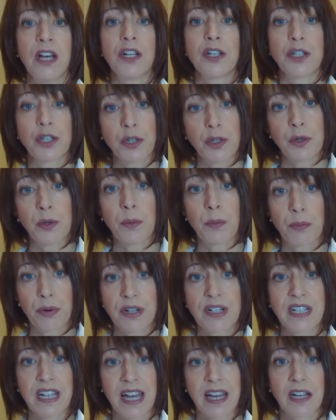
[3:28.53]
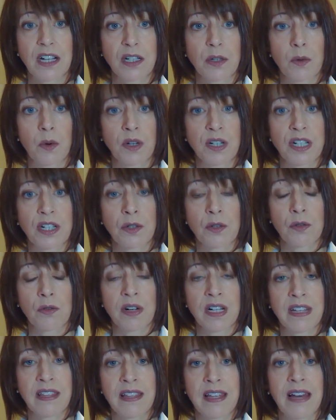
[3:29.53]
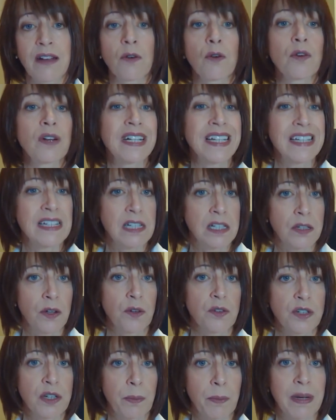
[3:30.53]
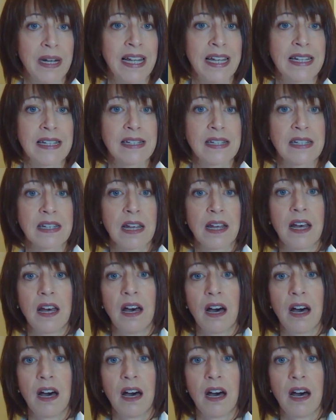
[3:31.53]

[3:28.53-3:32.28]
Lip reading: to protect what is already there, or at least not to place